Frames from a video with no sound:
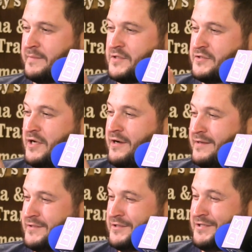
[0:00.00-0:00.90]
I'm gosh,
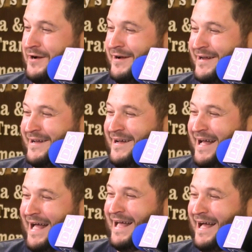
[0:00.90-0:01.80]
so sorry.
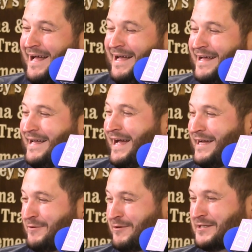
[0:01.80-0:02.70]
I'm so sorry.
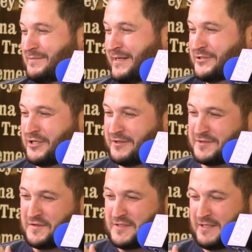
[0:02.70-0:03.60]
I wanted to make sure
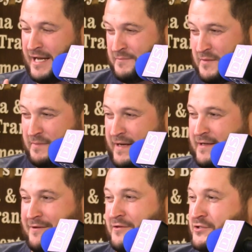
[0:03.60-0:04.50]
that this, I'm the
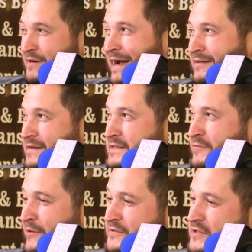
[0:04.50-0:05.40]
penny on the track that
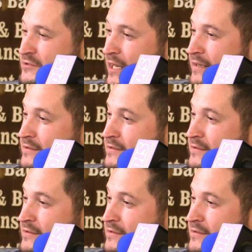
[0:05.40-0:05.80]
derails the train.